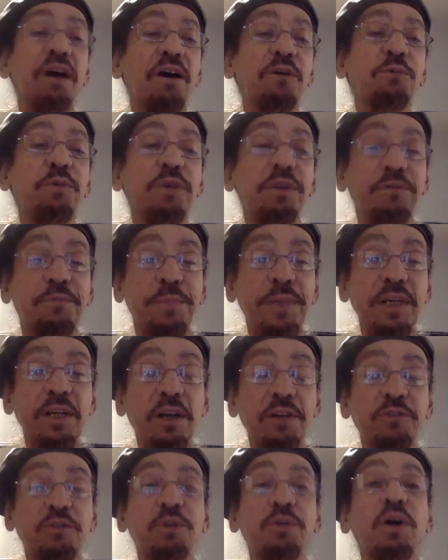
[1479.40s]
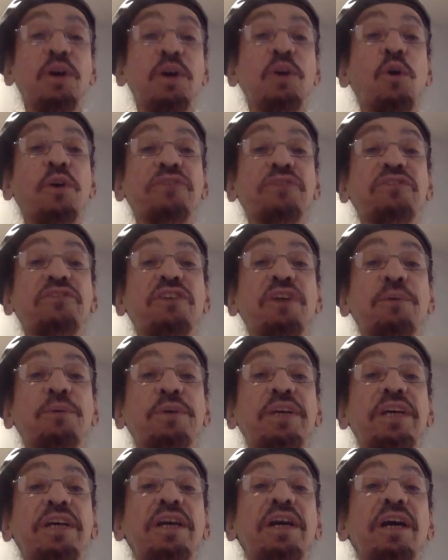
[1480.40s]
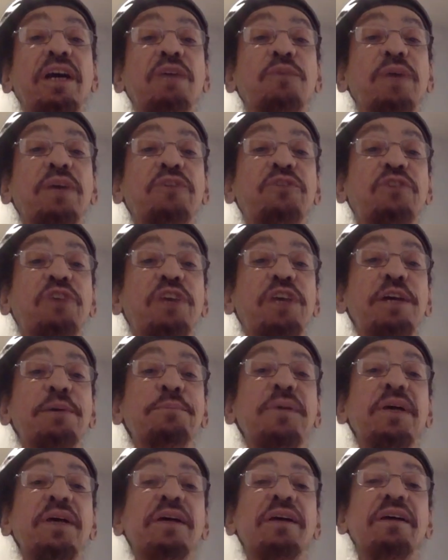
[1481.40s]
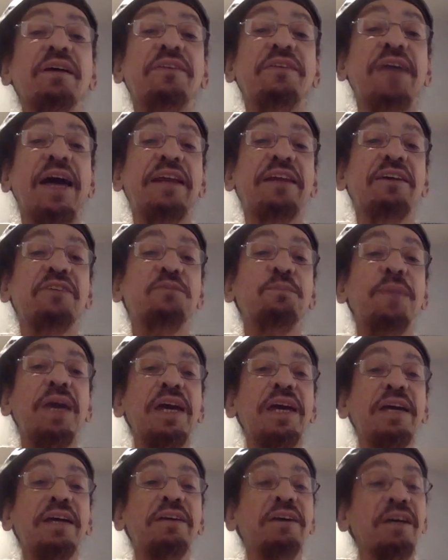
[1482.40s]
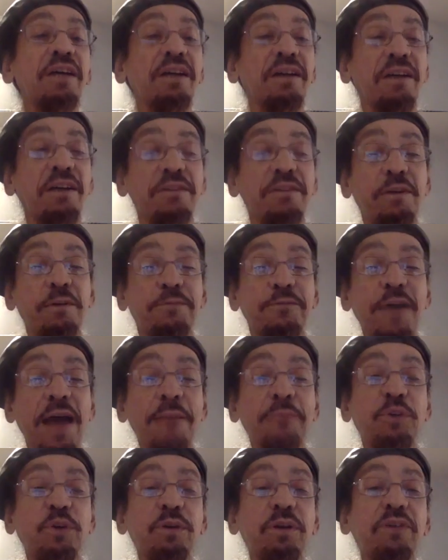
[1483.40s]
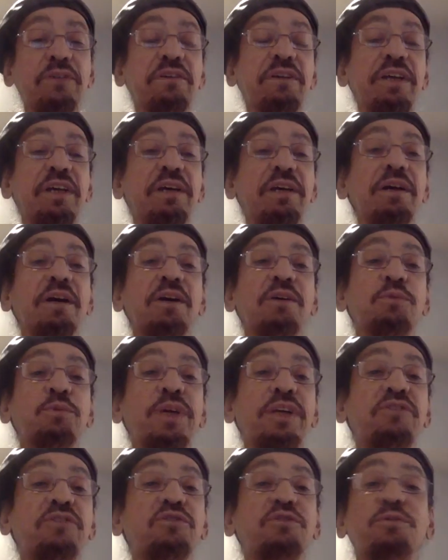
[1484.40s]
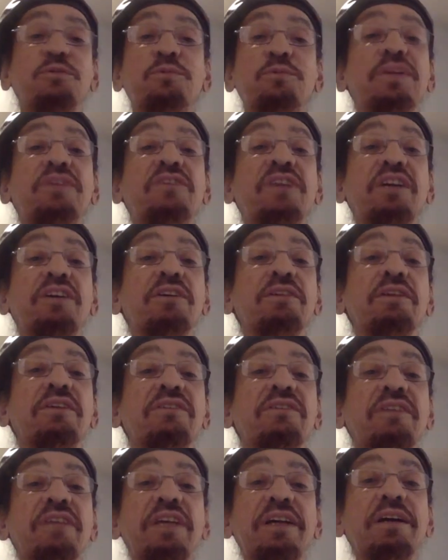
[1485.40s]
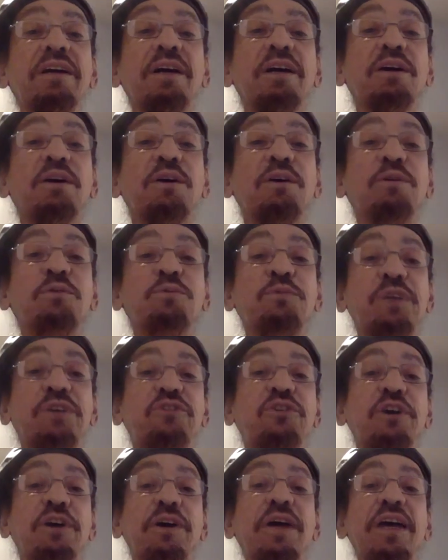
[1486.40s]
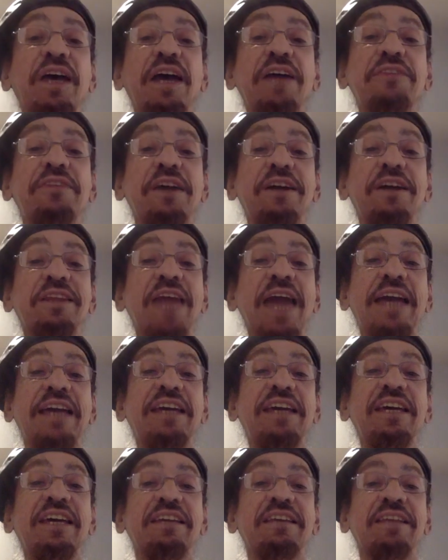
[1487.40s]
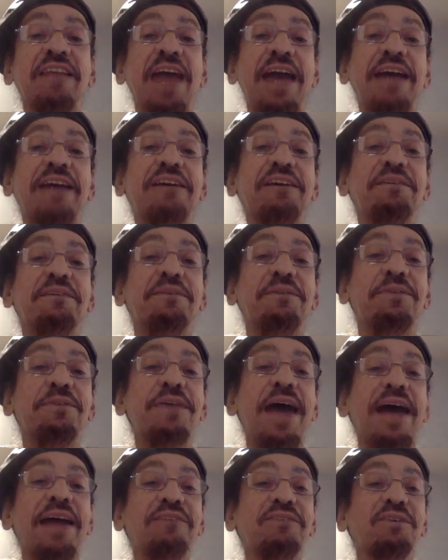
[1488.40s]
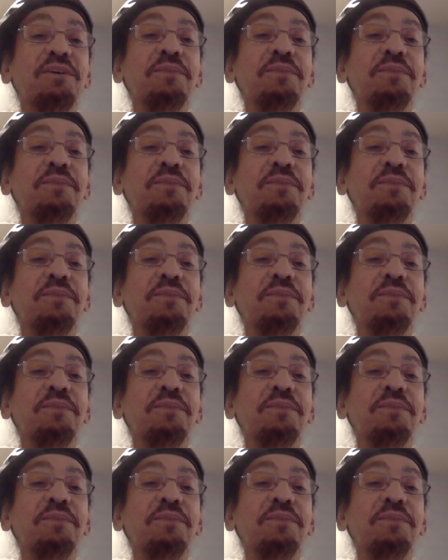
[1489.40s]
we've been under an austerity regime that has made the fabulously rich ridiculously richer, and they're liking it like that.